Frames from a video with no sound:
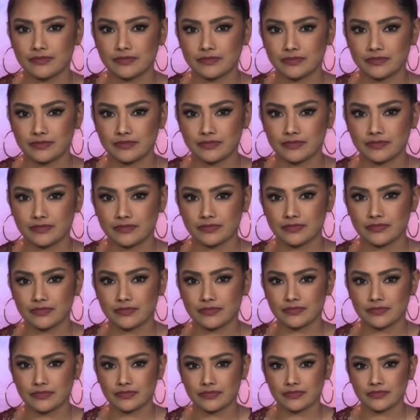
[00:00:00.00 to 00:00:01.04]
You know, Nora,
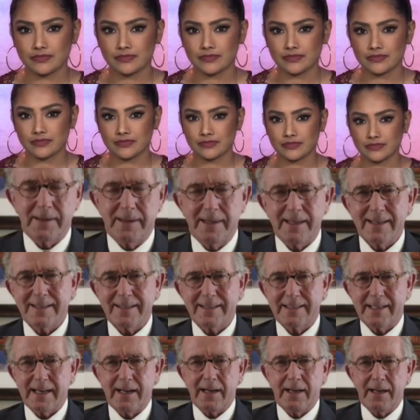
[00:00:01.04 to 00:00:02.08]
that's true, but
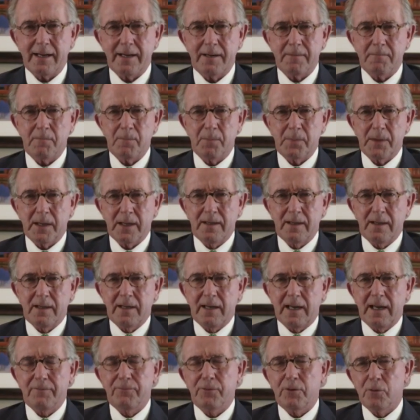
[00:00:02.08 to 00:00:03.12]
this time,
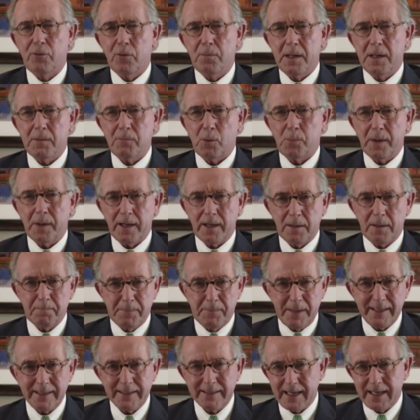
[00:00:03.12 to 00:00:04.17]
if you remember, we had a
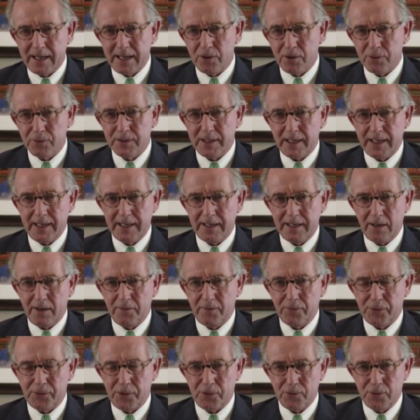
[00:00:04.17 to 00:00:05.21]
big down day
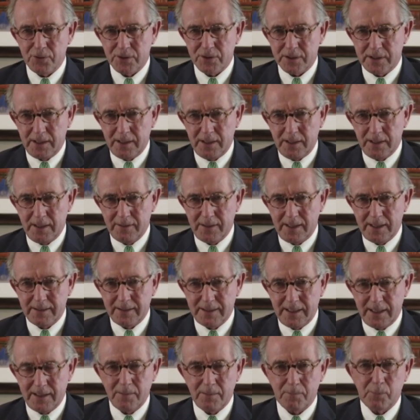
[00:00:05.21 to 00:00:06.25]
on Thursday.
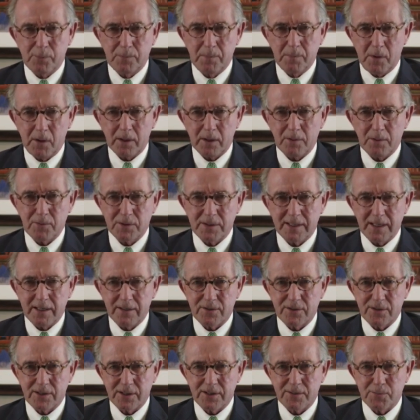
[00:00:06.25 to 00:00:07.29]
That day, the market was
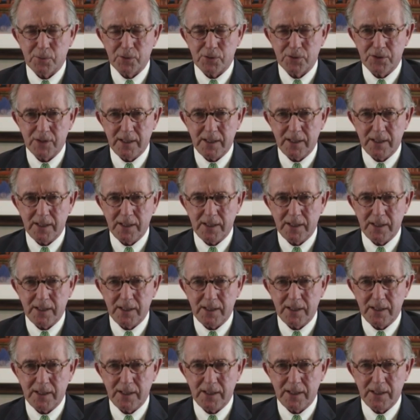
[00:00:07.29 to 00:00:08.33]
down 6%,
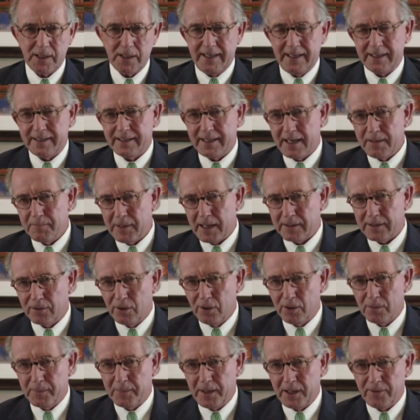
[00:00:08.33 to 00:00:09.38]
and it came back a
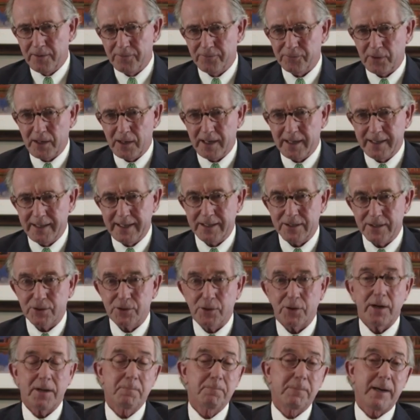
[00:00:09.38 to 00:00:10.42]
little bit on Friday,
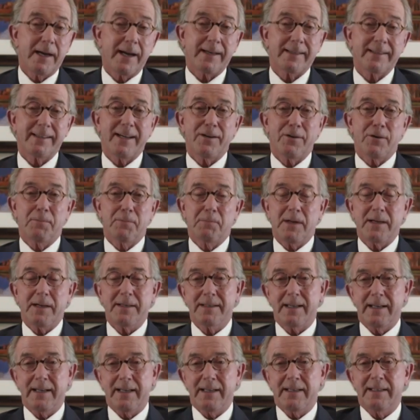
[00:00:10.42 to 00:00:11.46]
started back down on
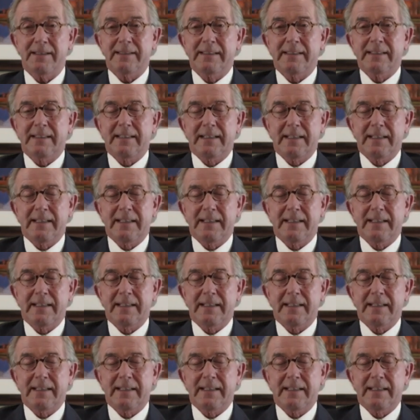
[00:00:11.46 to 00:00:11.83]
Monday